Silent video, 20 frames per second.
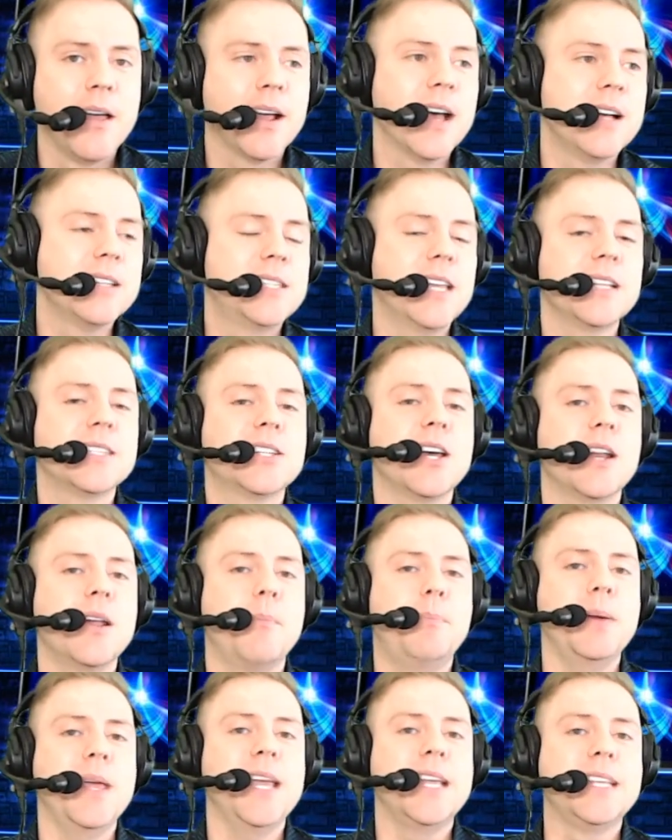because it's going to
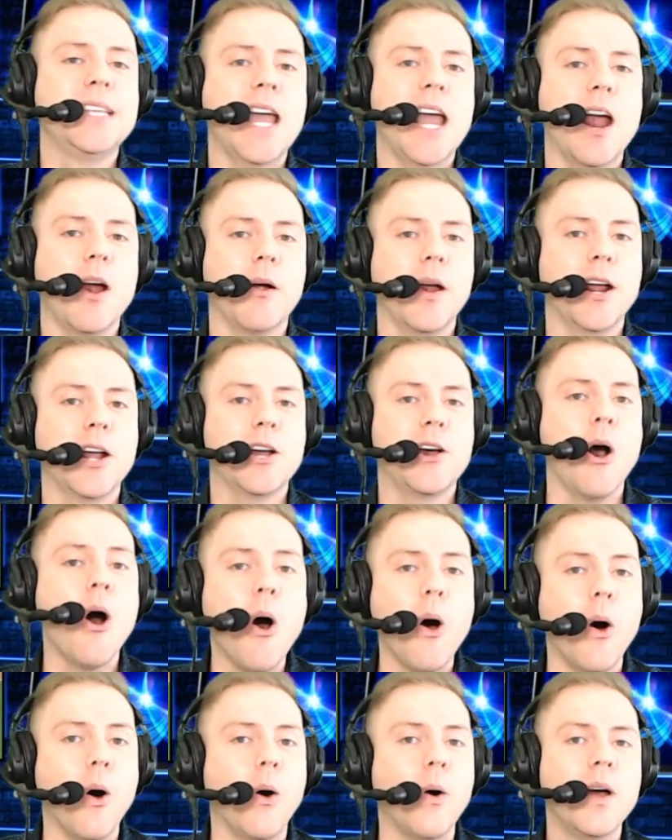be Gerrit
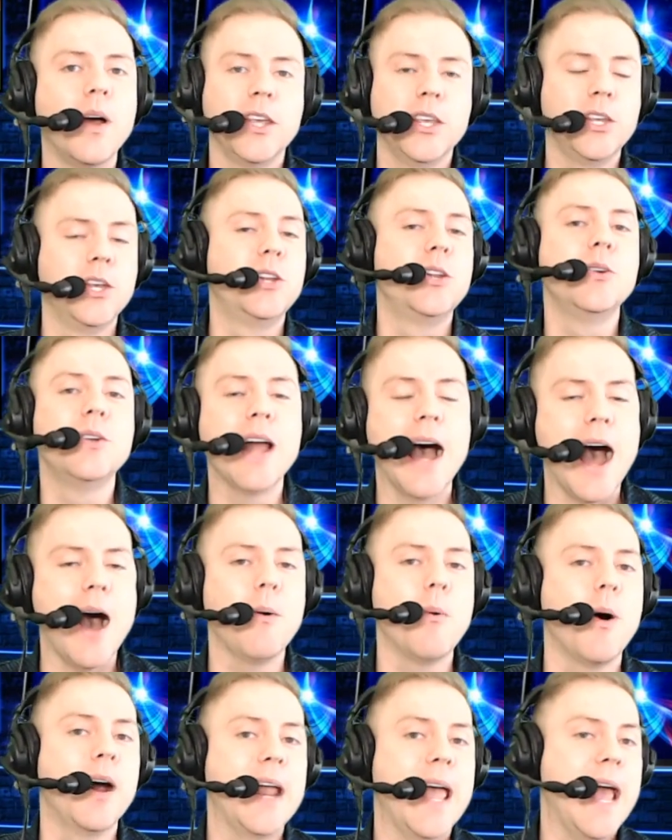Cole. You do not
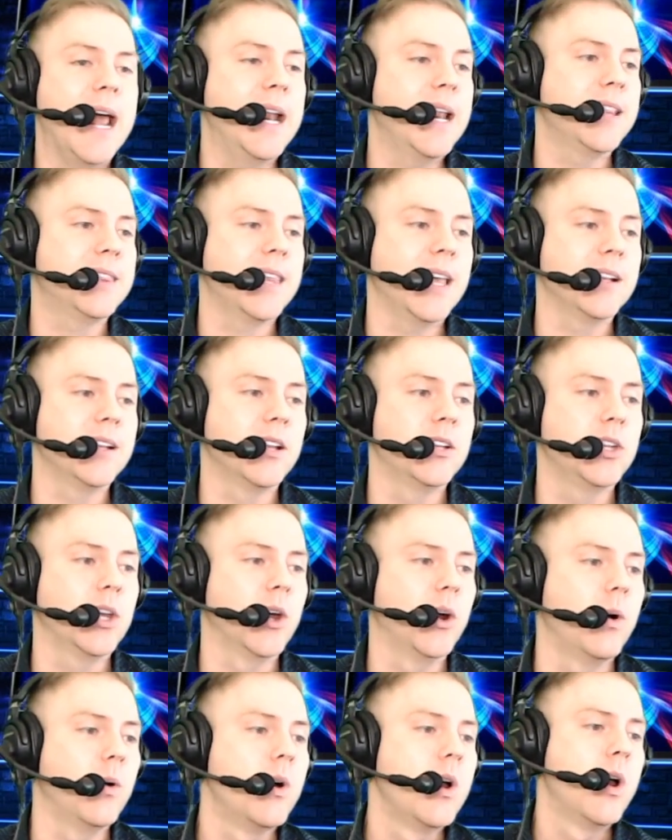want anything to
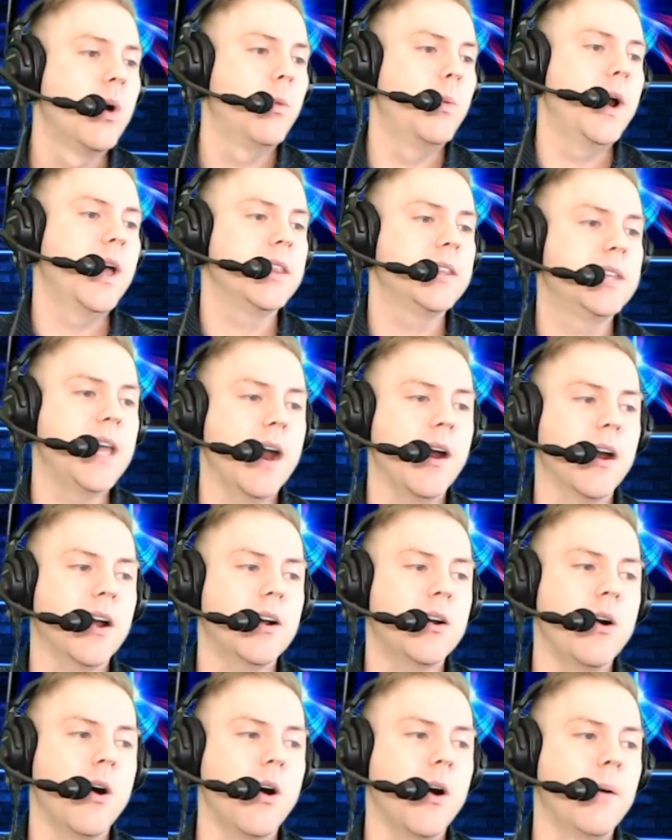do with Gerrit
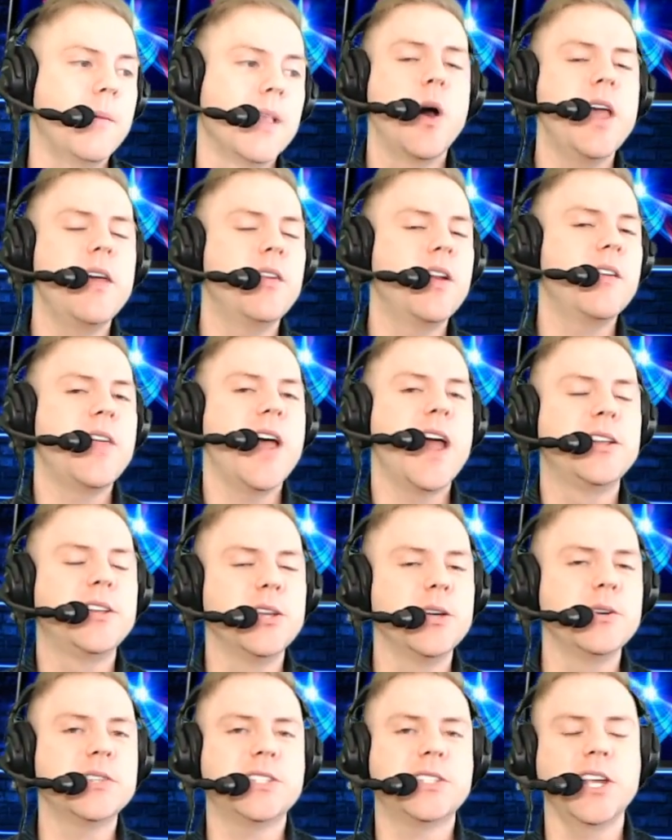Cole. But even if they
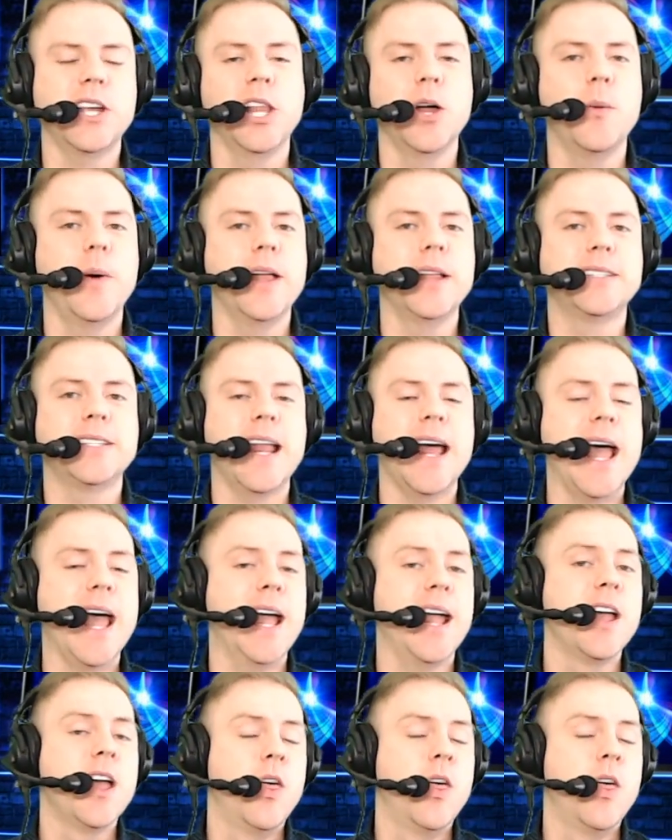do steal a win today,